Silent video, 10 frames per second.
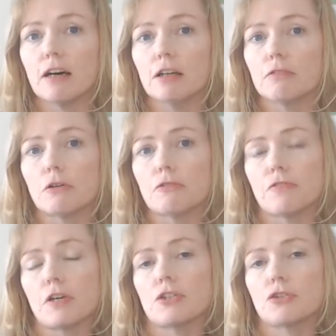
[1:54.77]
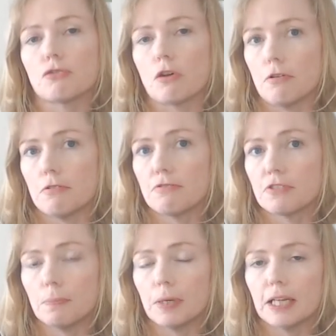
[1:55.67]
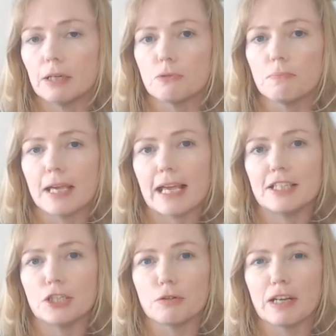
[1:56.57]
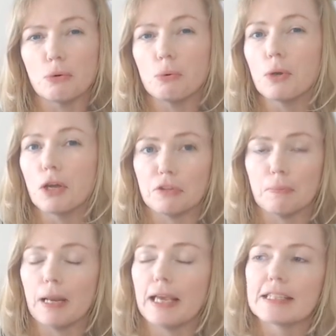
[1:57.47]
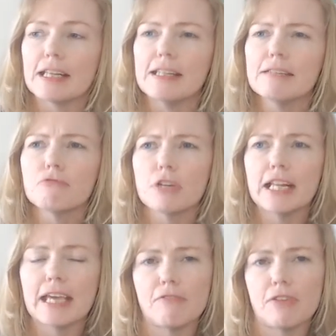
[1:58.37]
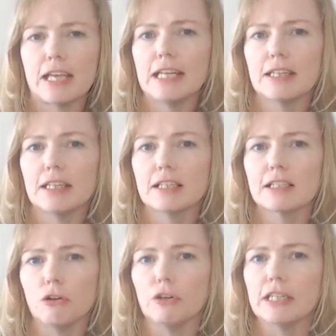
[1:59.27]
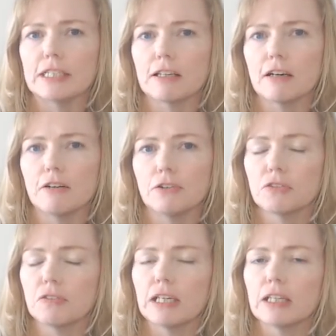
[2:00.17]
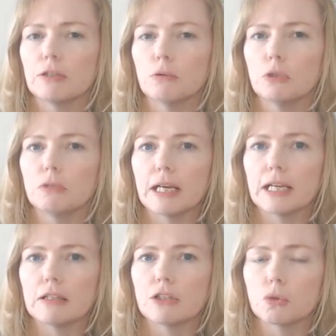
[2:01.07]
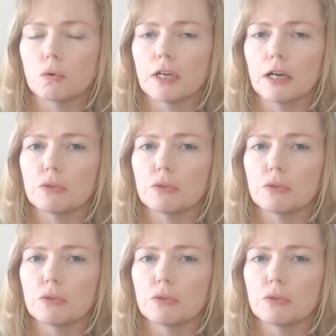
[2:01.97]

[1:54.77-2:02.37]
I wrote a first draft, but it was meandering all over the place and it didn't really have anything solid at the heart of it that would make the story hold